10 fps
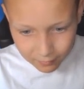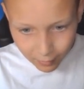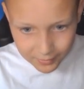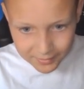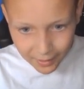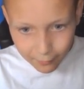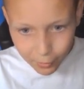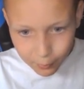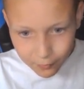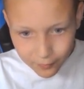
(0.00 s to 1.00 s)
right, let's carry
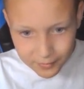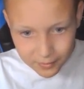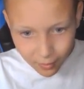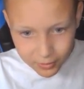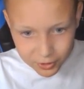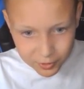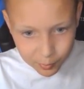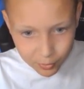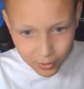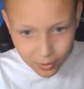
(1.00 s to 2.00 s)
on with this IG
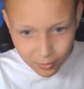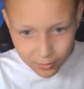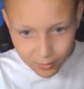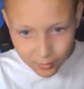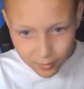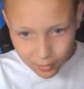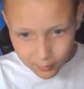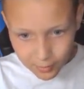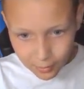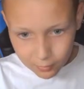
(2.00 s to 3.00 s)
spawner. Here
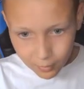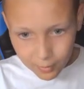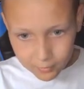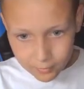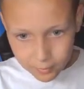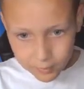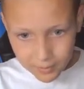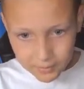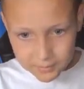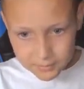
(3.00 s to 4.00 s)
we go, right, I'm going to
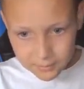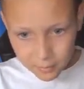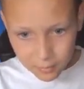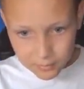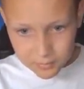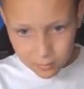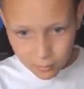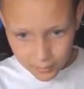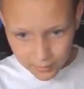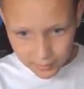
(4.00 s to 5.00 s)
place glass
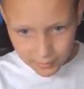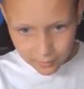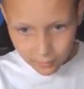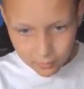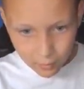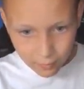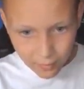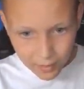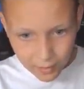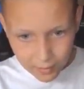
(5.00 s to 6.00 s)
along here, like
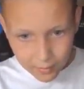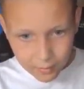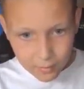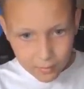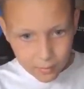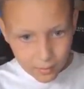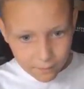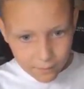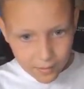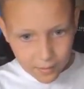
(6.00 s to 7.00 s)
that.
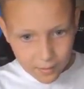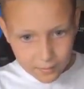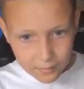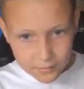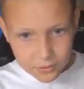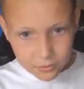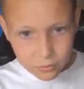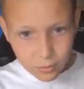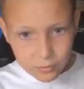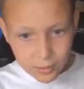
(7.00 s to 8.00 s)
And then it should all
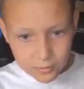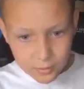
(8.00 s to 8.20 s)
go down